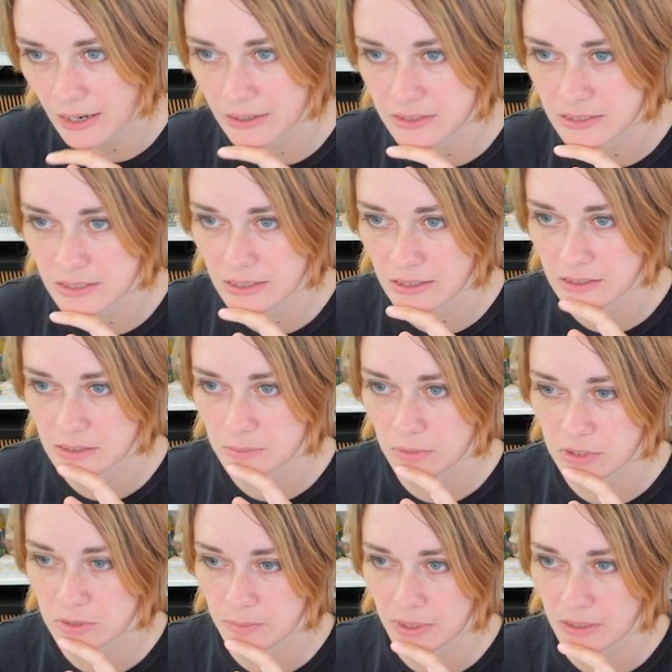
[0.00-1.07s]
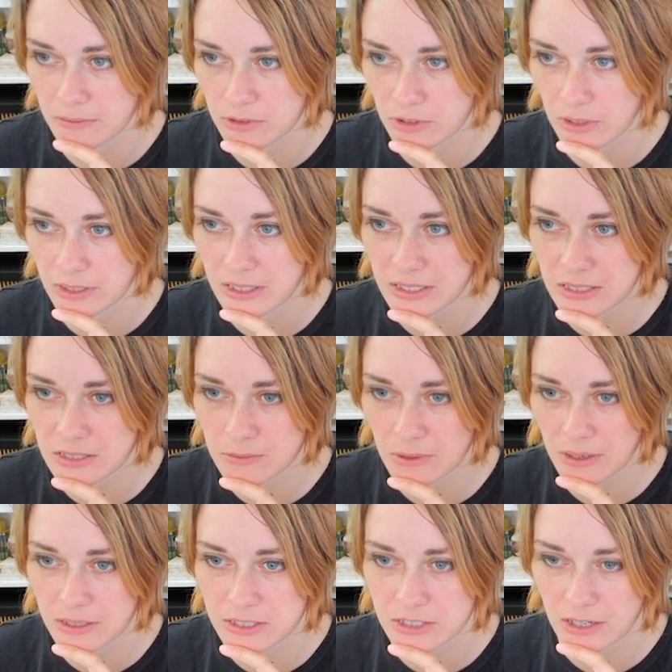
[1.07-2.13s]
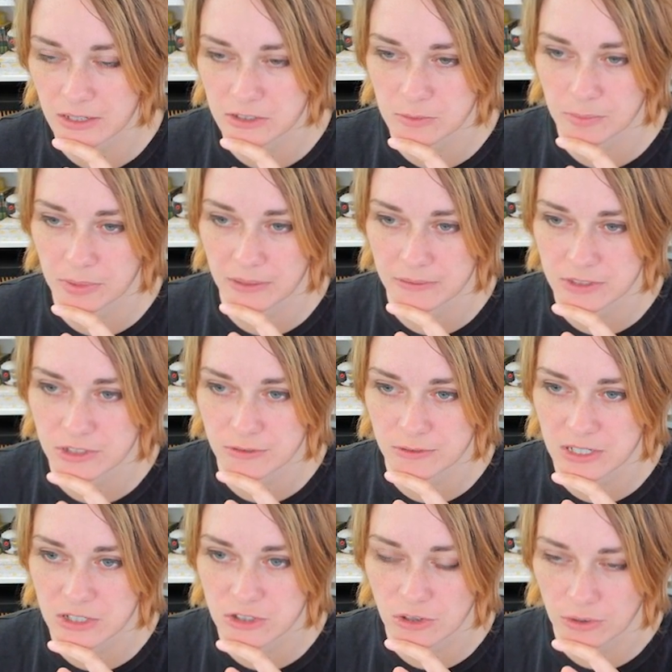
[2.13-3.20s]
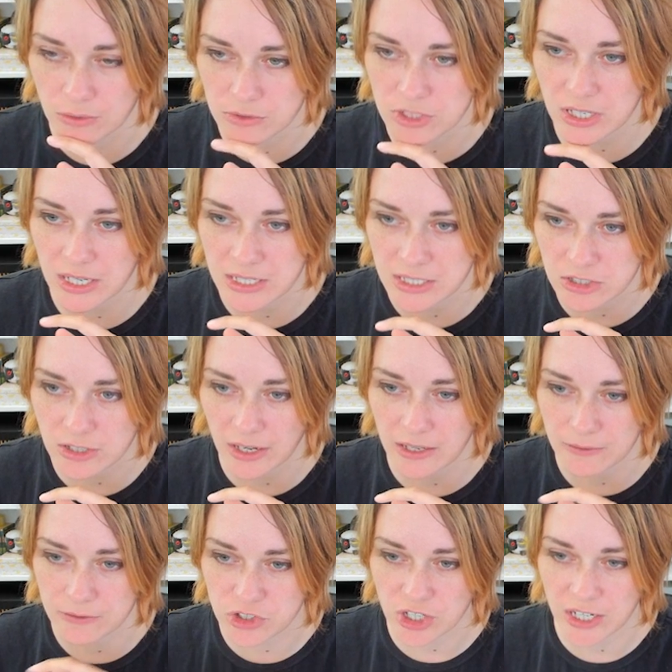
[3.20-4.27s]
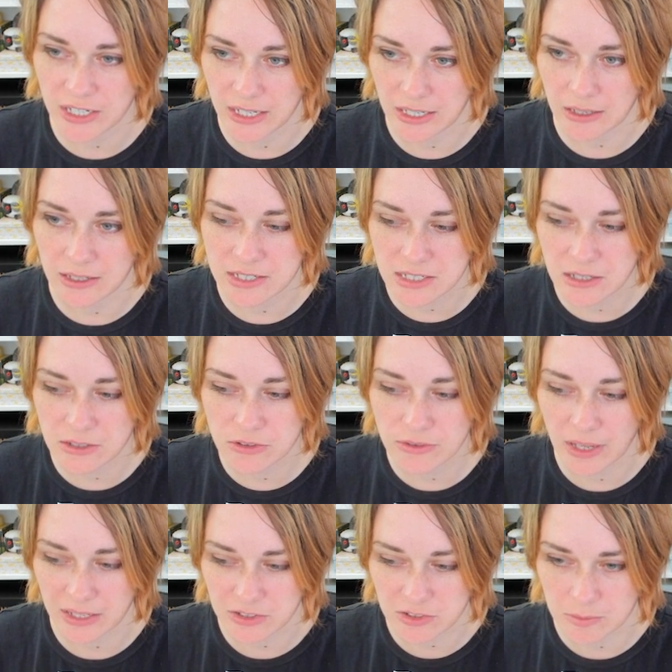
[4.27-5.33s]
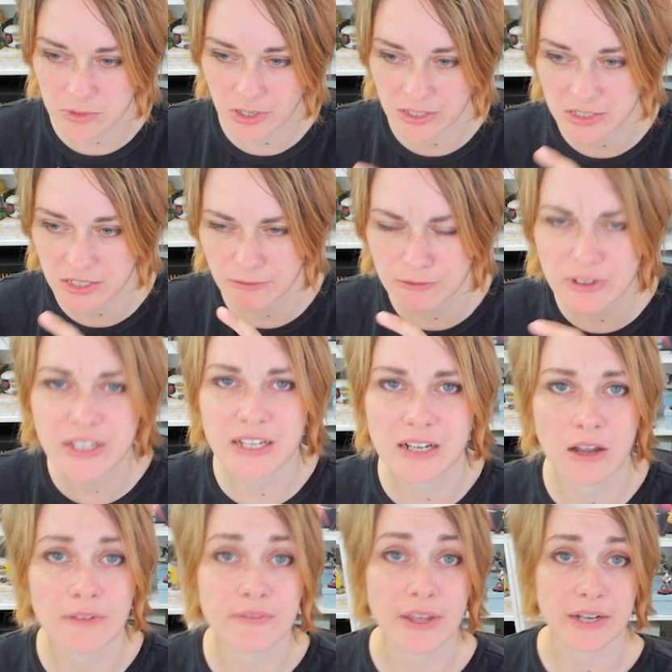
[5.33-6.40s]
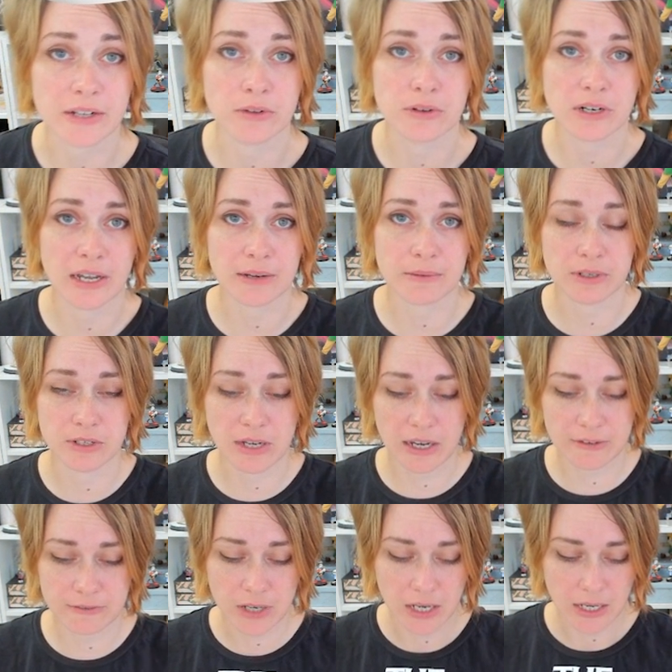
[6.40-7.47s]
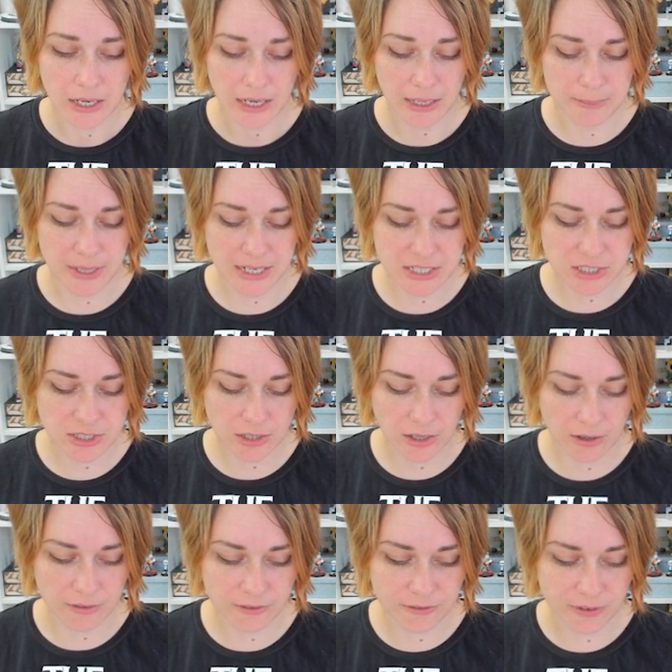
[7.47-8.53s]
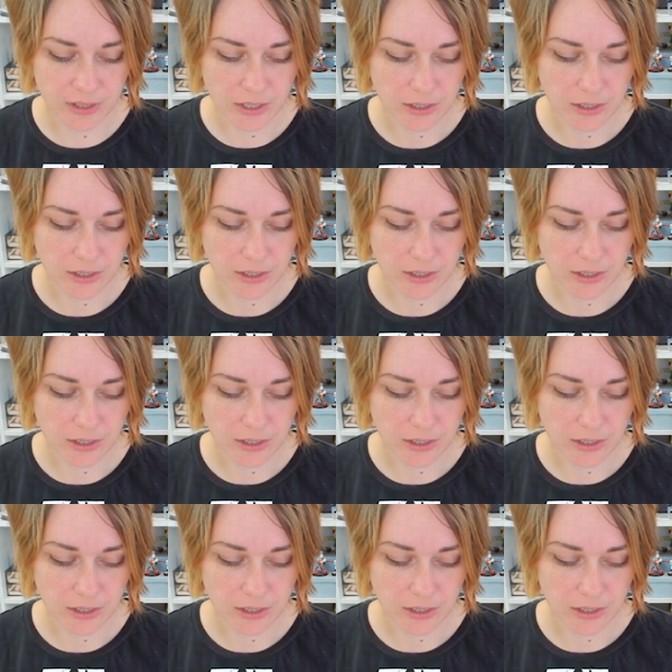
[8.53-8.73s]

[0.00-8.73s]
I see there's a much better result. This is where I started to play with screen tones inside of shading. I still do that sometimes. I really love that look, like when you have a mix of